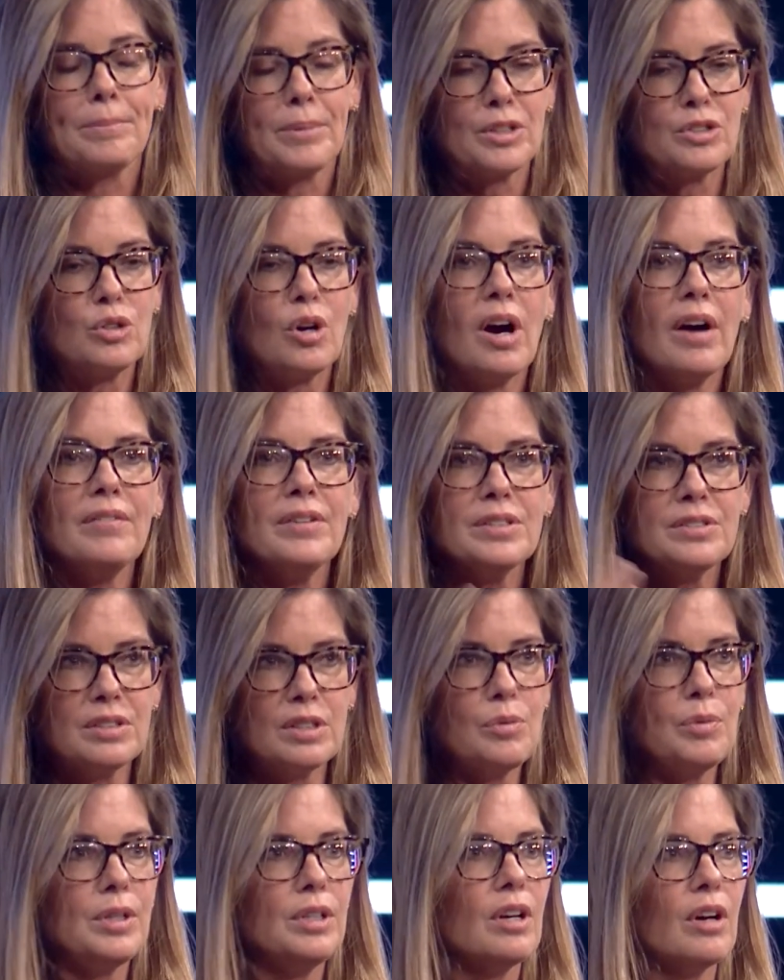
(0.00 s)
So
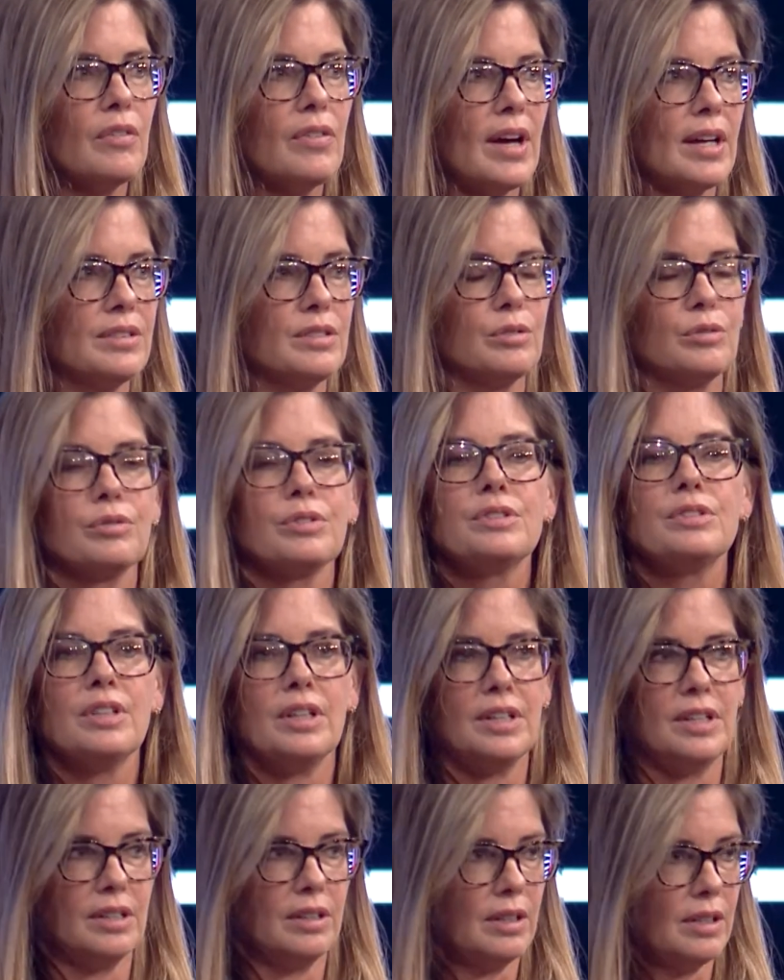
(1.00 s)
obviously we know that's
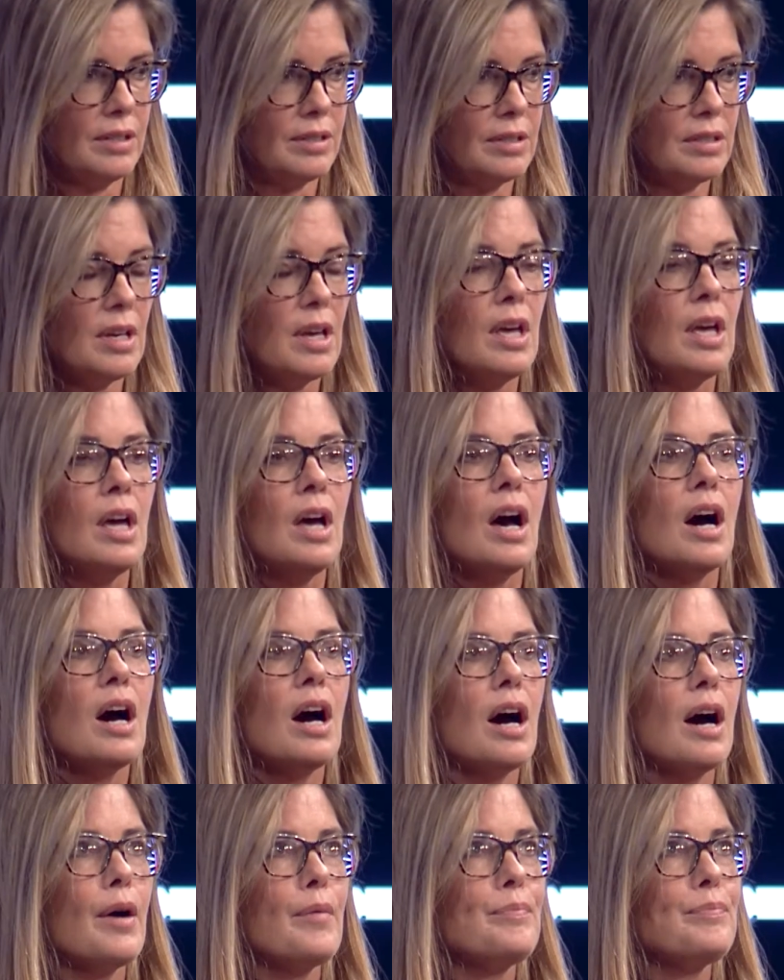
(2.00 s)
ridiculous.
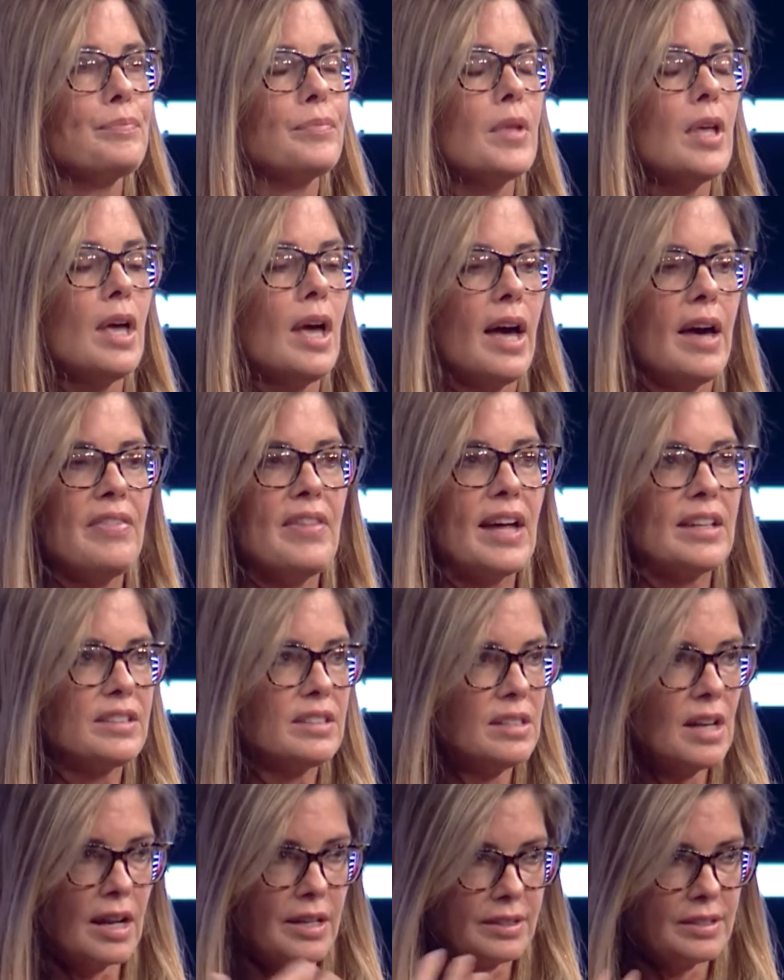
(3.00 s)
Um, and
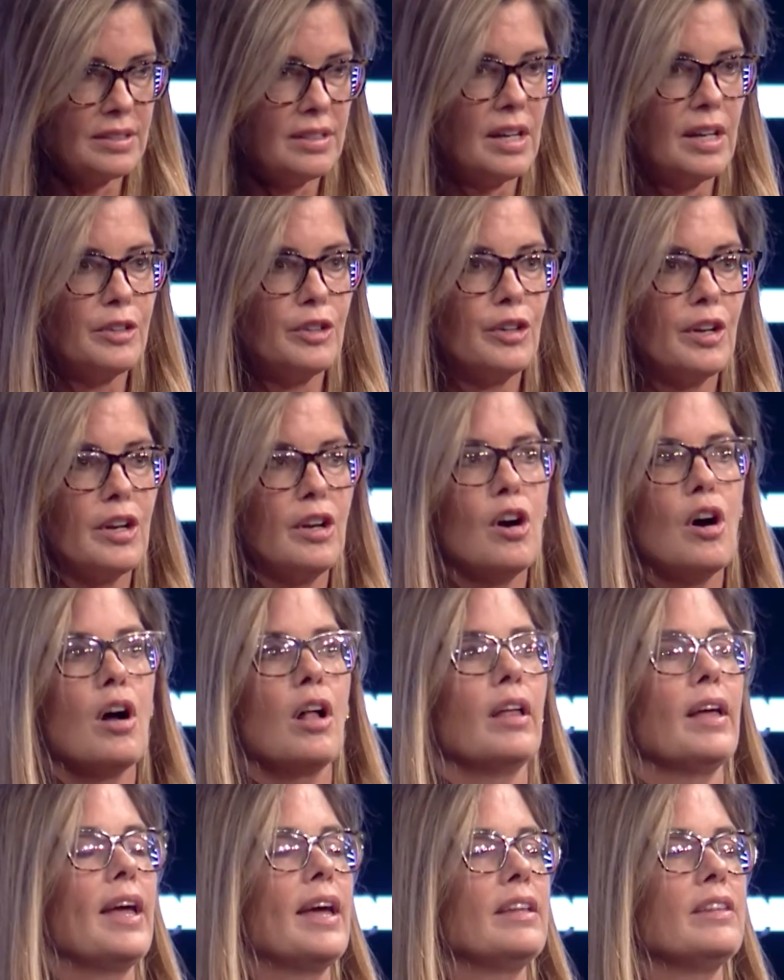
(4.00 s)
that's not a standard at
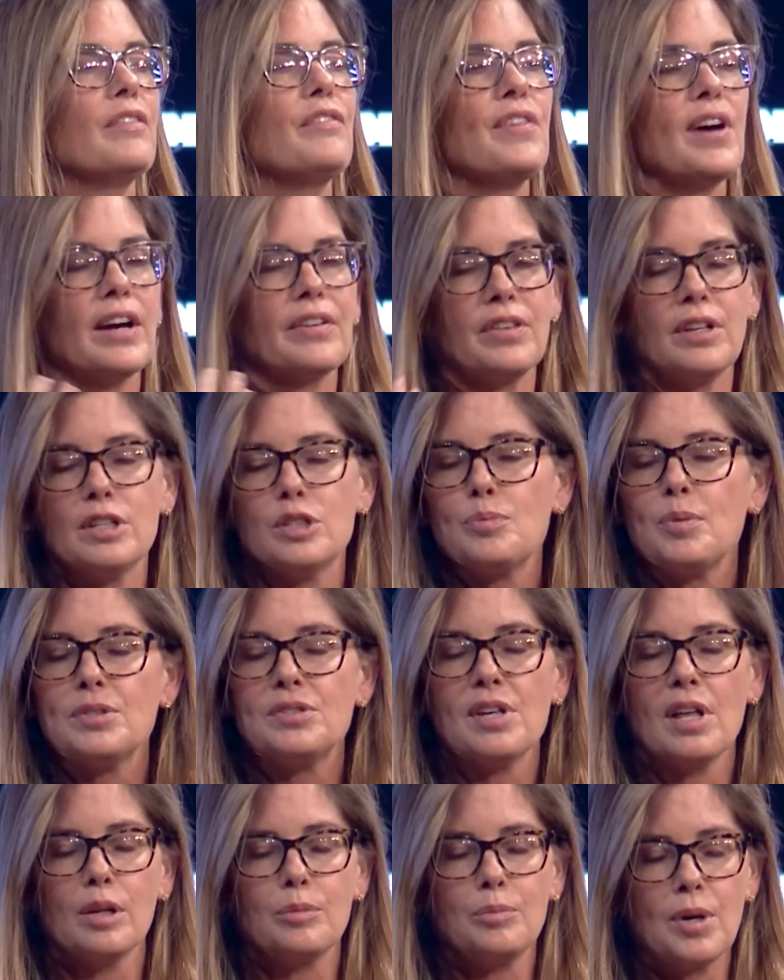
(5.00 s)
all. And the fact that it's been
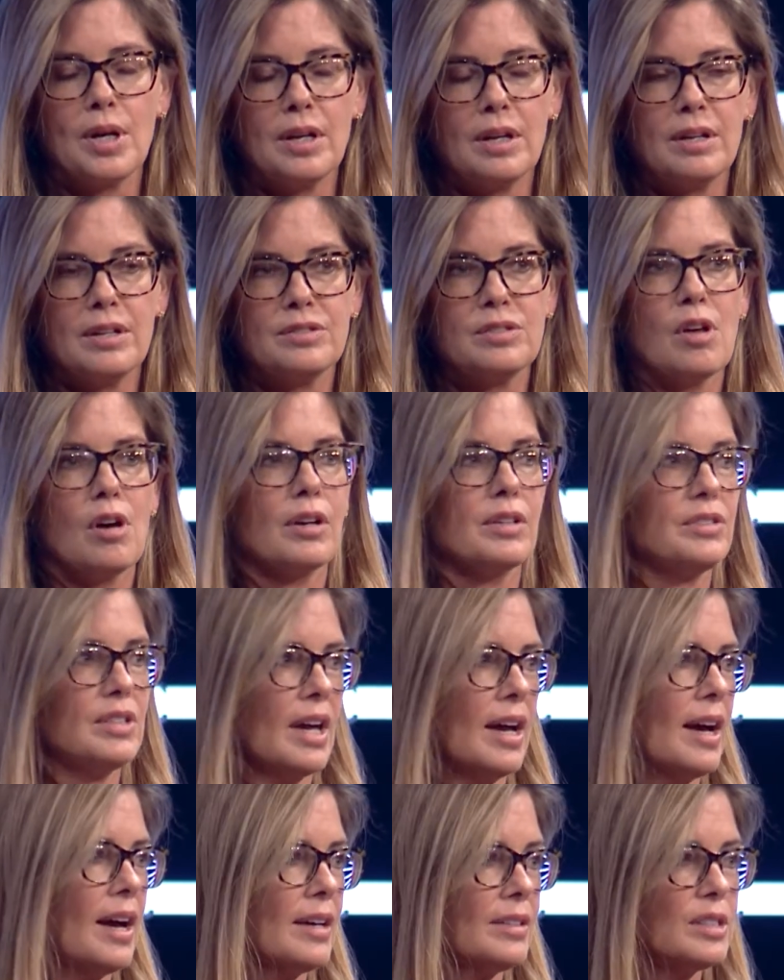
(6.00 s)
celebrated as long as it
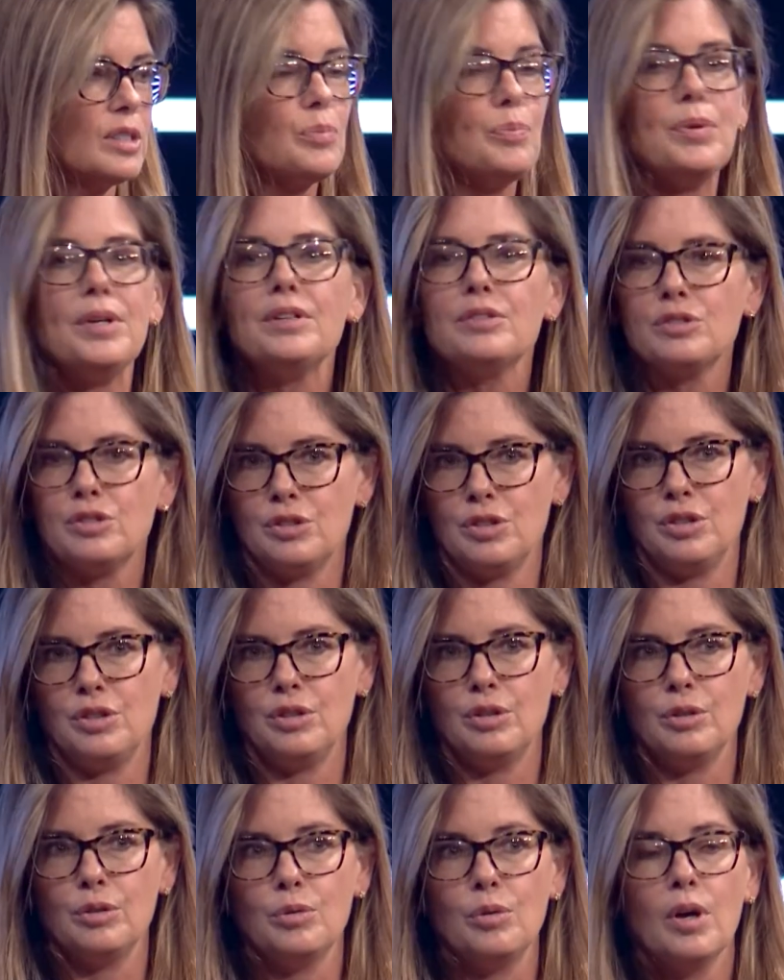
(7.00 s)
has speaks
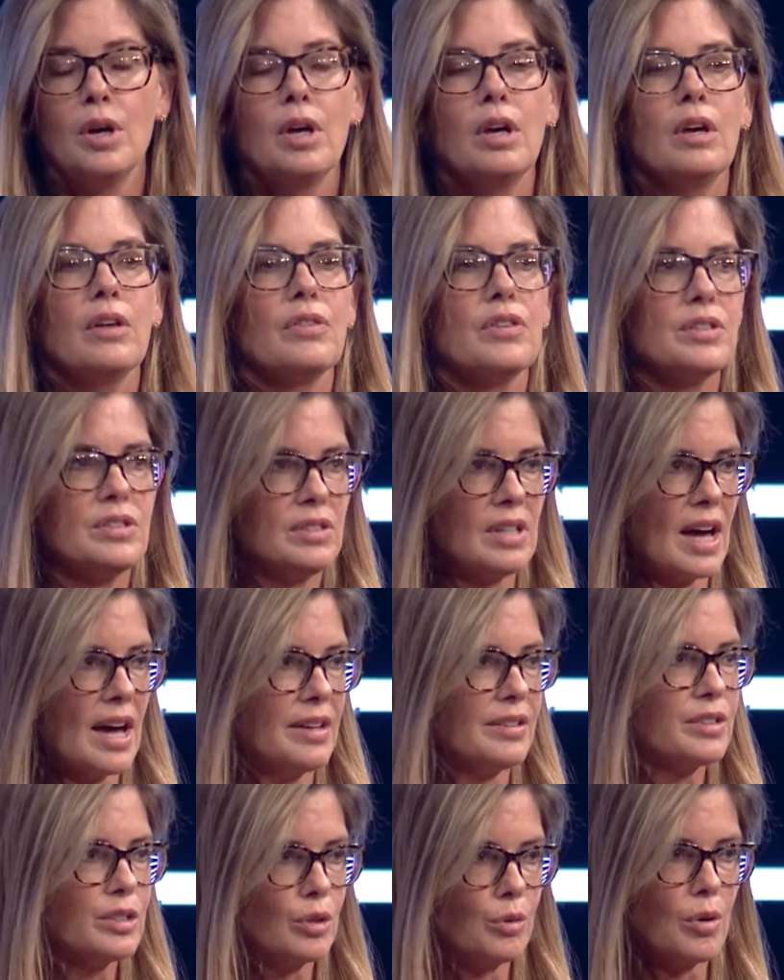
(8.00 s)
to the
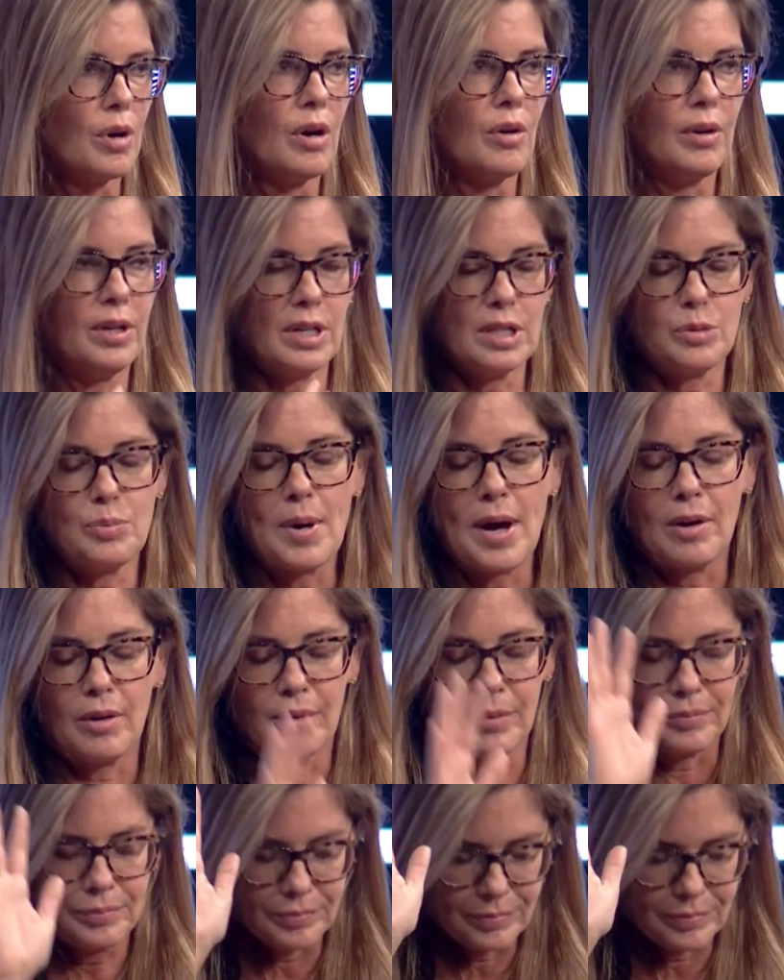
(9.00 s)
status quo and its power.